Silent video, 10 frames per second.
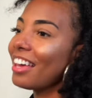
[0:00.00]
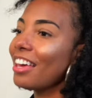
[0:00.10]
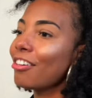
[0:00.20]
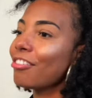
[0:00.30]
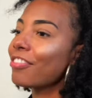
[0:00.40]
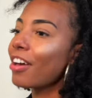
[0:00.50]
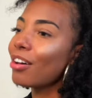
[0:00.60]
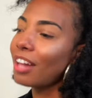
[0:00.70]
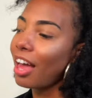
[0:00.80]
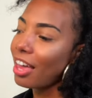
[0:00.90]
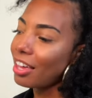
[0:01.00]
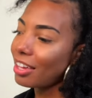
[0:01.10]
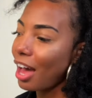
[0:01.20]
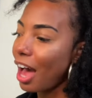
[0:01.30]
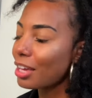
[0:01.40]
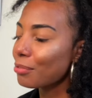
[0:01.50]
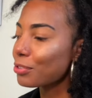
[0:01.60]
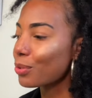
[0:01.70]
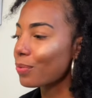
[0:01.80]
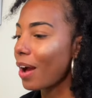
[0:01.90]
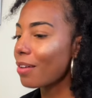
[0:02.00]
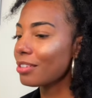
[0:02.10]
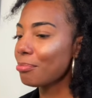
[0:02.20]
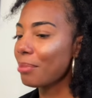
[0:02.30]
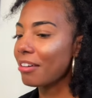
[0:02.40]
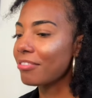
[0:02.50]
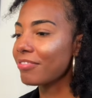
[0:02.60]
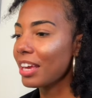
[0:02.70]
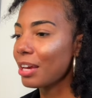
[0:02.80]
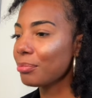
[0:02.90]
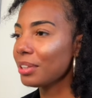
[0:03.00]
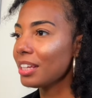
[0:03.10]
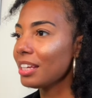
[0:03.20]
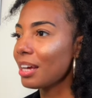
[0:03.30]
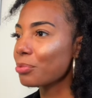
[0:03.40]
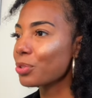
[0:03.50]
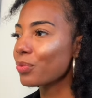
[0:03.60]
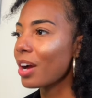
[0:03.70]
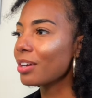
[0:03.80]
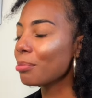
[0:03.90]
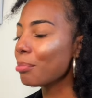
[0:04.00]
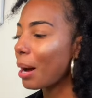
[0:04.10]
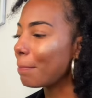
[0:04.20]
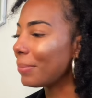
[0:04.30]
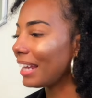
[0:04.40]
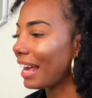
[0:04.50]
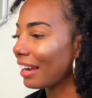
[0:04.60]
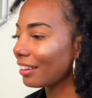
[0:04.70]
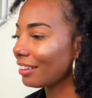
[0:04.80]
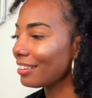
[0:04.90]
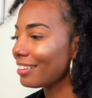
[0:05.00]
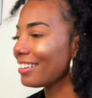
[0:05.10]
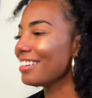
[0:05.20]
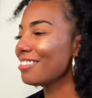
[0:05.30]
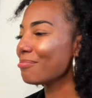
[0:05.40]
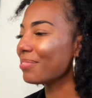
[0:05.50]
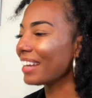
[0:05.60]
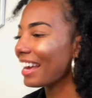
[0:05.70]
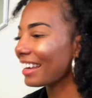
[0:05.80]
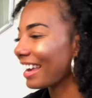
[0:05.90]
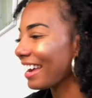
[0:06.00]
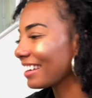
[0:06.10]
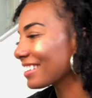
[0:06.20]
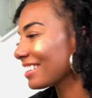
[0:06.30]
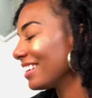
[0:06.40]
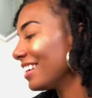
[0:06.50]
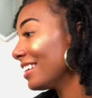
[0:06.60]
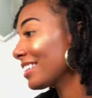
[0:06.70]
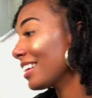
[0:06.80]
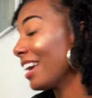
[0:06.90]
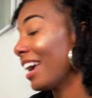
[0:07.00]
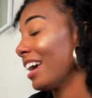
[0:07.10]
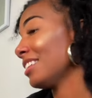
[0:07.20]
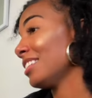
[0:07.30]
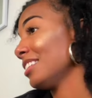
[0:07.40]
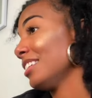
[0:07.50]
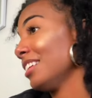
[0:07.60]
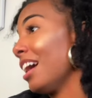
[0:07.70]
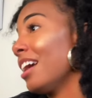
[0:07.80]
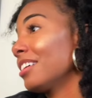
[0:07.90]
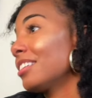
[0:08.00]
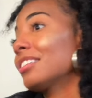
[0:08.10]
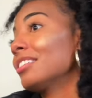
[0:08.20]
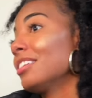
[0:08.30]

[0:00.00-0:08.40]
It felt like I am surrounded by family. I'm surrounded by black love, black excellence. It actually, like,